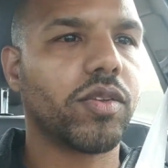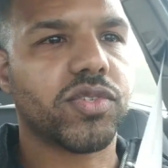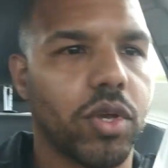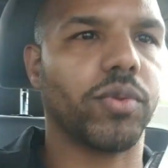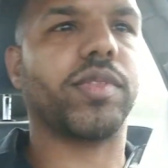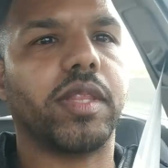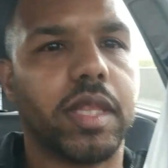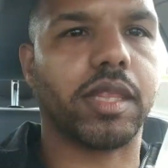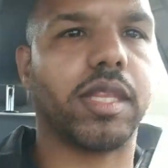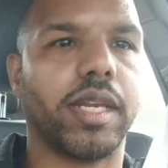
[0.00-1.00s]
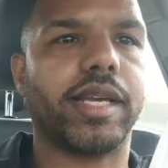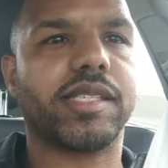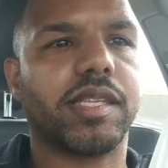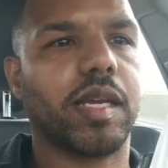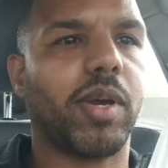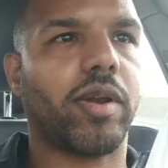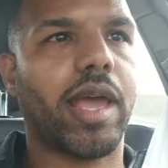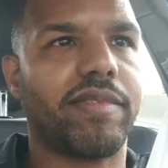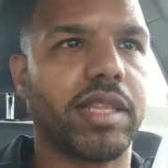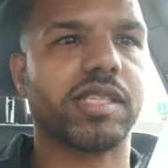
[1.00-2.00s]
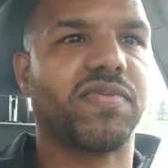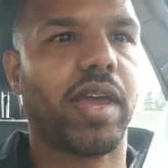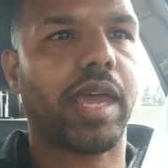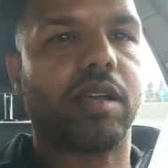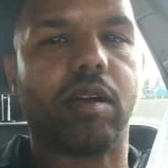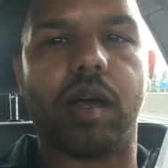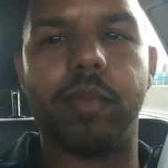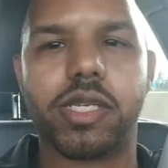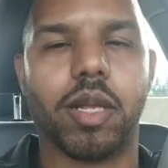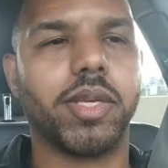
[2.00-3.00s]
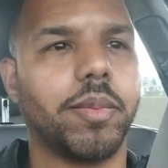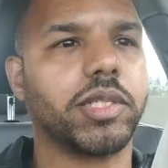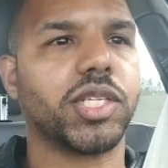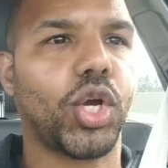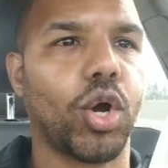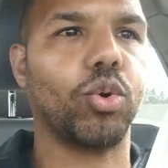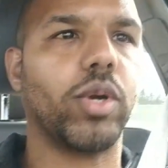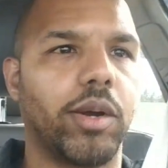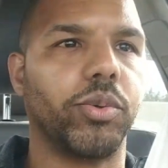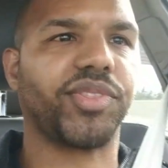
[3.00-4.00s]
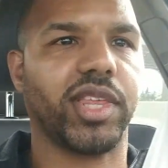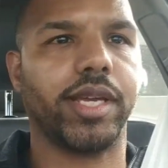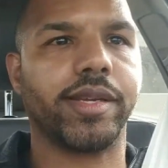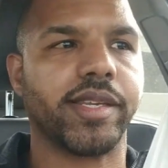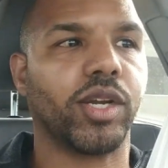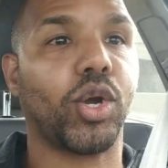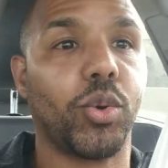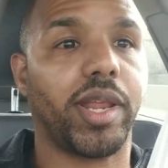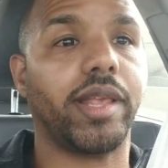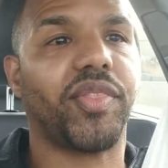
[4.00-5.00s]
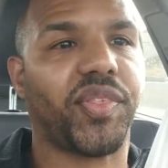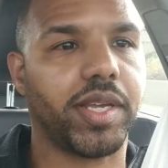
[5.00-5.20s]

So the nice thing about having this VAG COM is I'll be able to code out things and code in